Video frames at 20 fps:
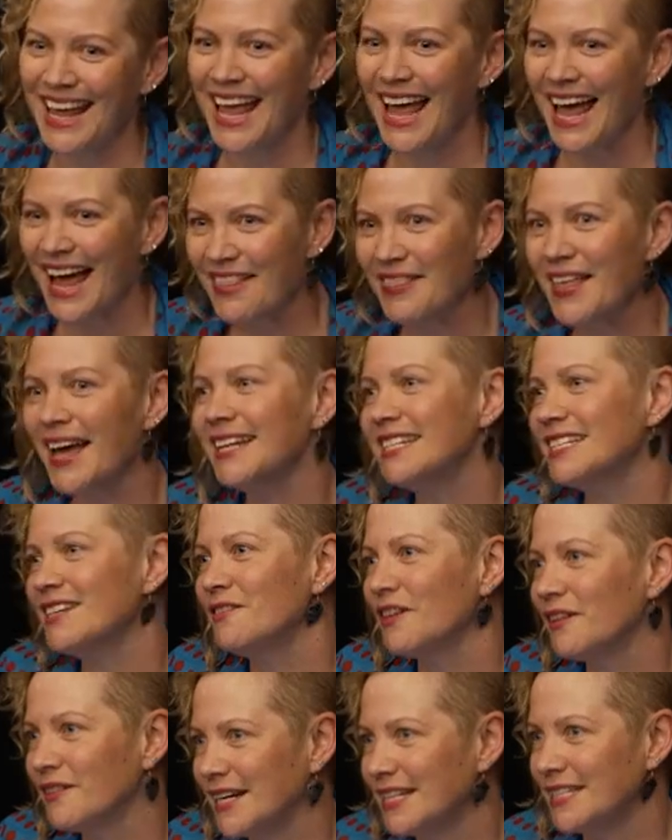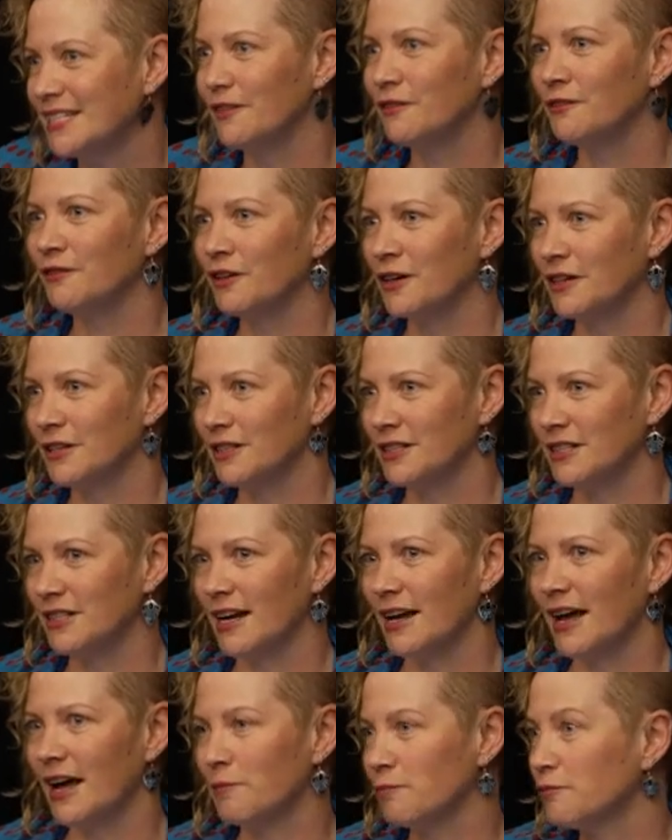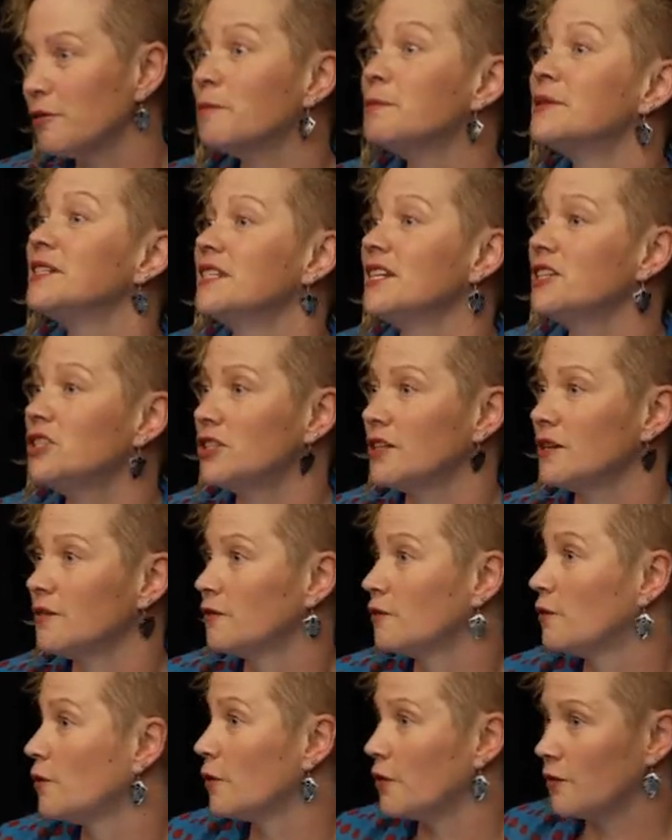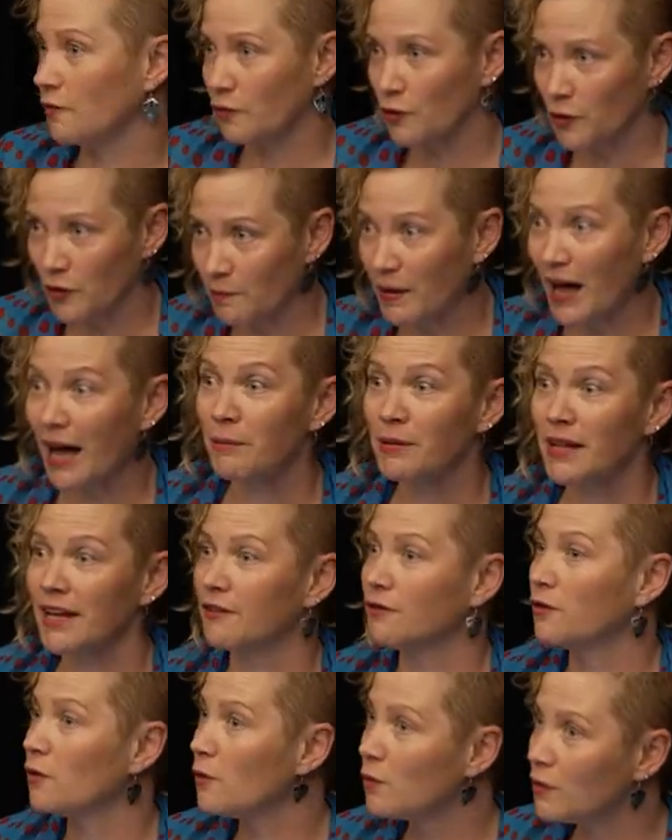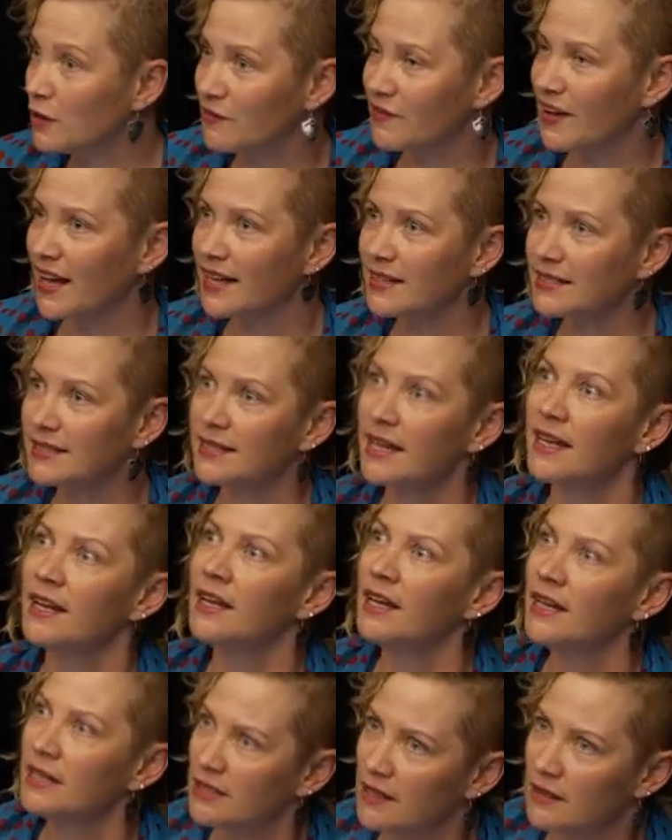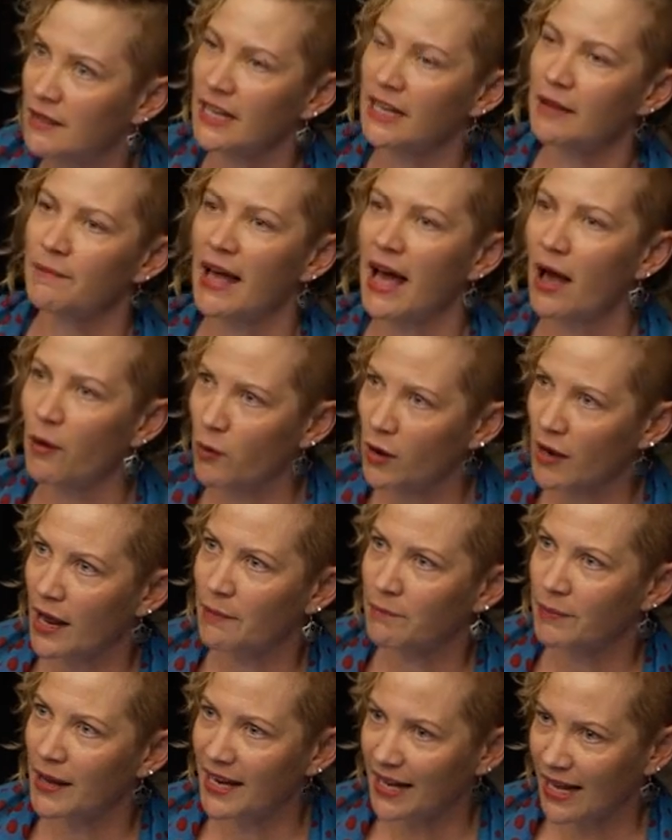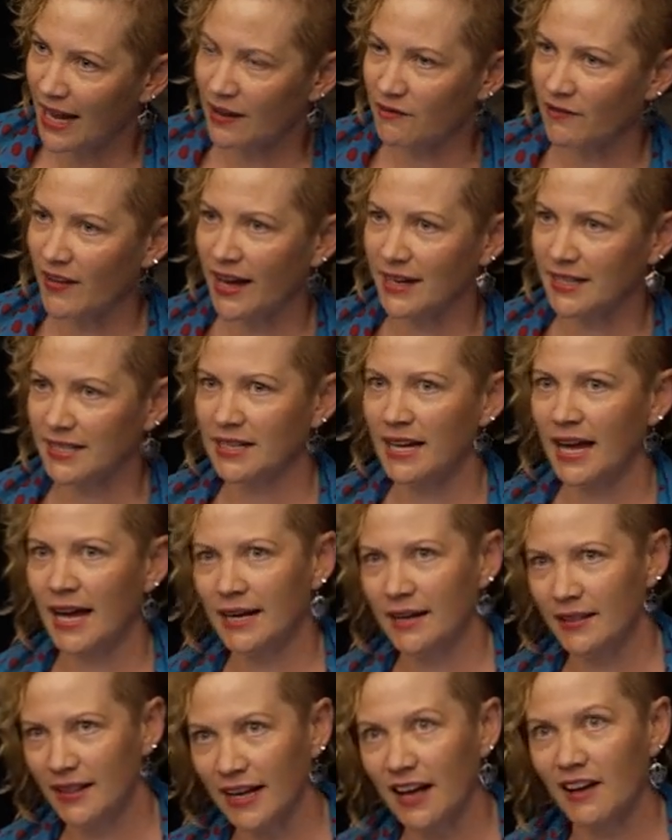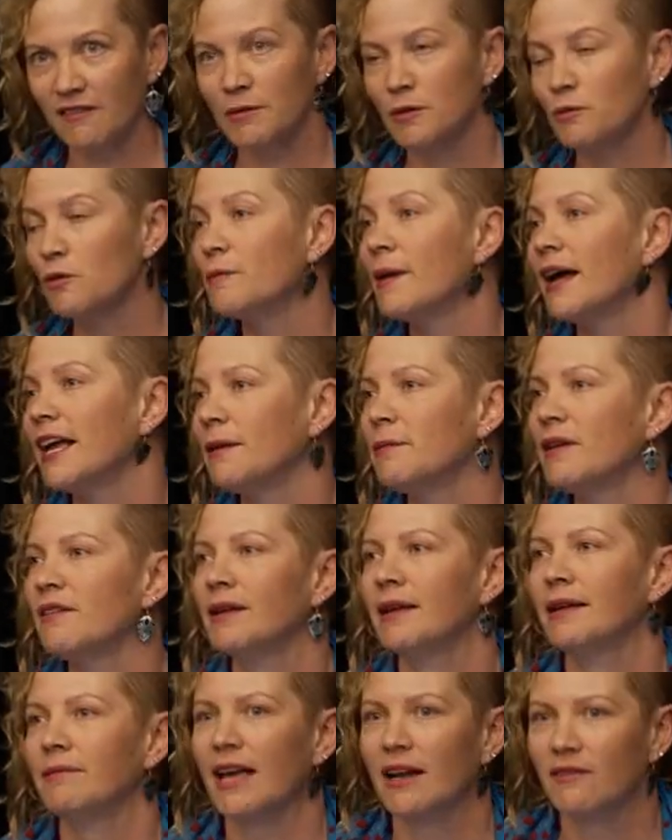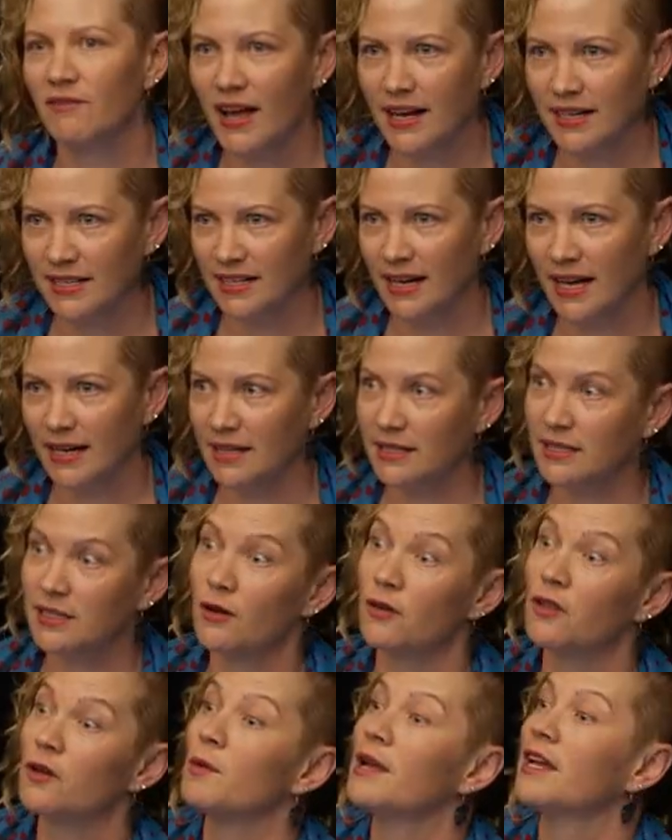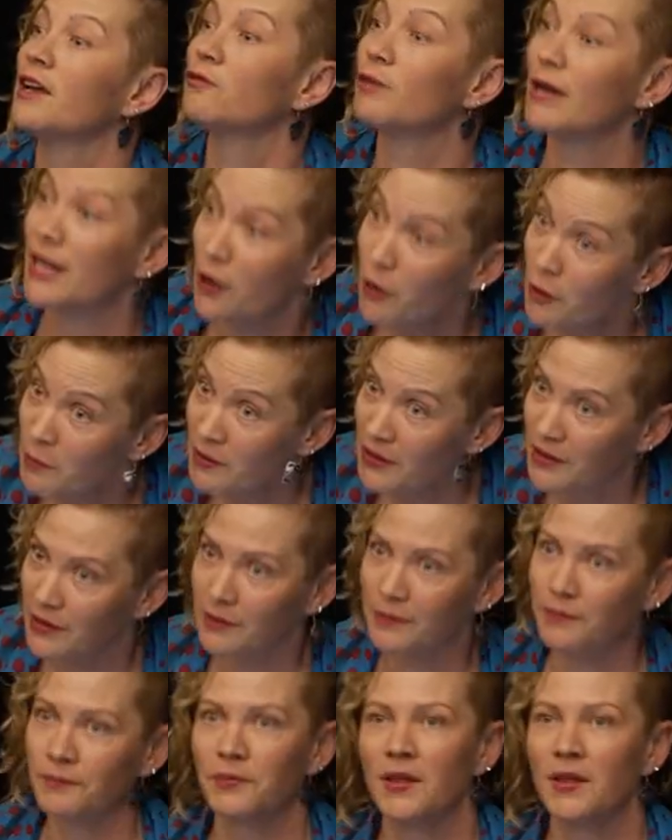And that's a very different proposition for the public, for all of us, to think about, well, I'd better get vaccinated, the government will make me get vaccinated so that we can reopen.